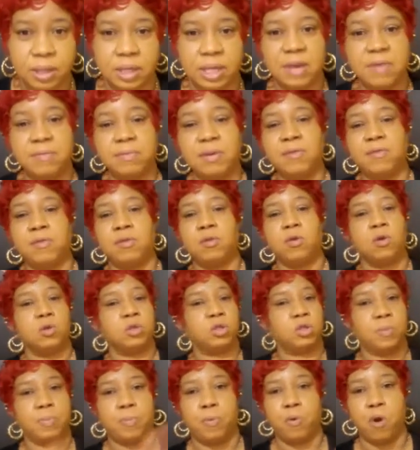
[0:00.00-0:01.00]
Even if you
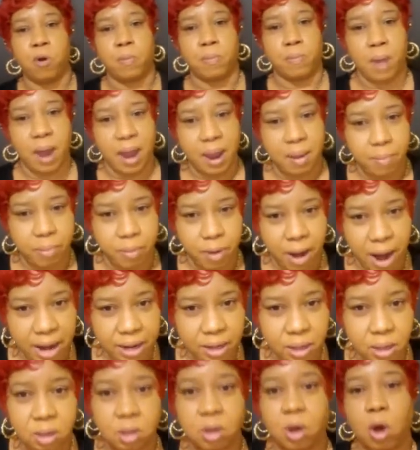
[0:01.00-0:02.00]
don't support my
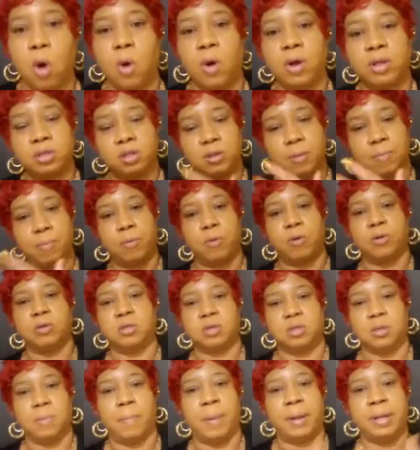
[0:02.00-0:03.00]
brand, go and
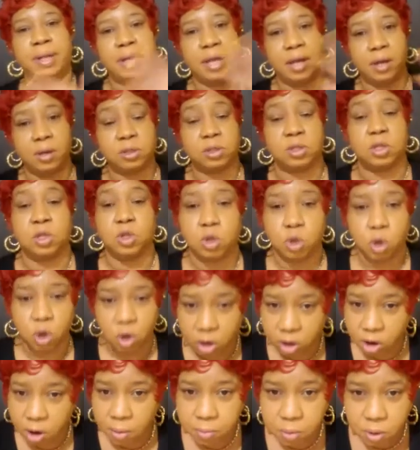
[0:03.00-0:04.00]
support somebody else in
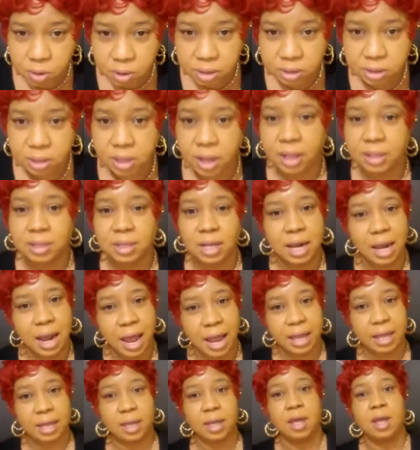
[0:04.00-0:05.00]
your community that you
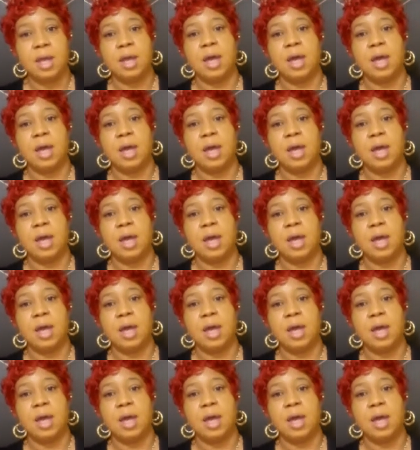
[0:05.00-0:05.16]
like